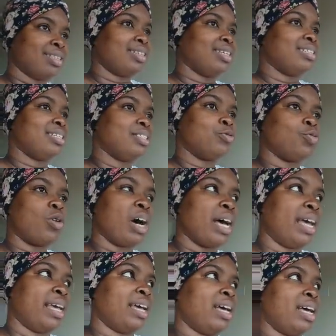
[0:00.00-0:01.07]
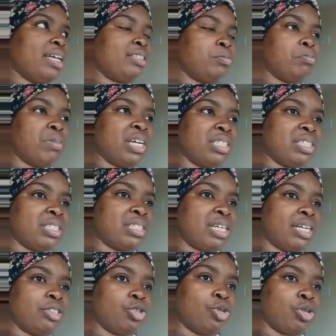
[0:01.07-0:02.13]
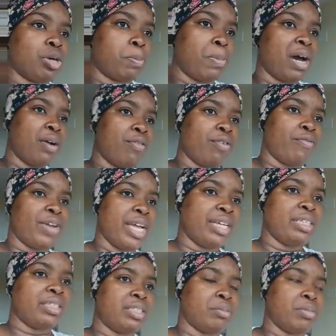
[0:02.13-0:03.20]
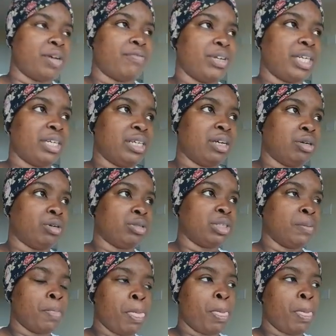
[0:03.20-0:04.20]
This is why, as much as I talk about revenge in my videos,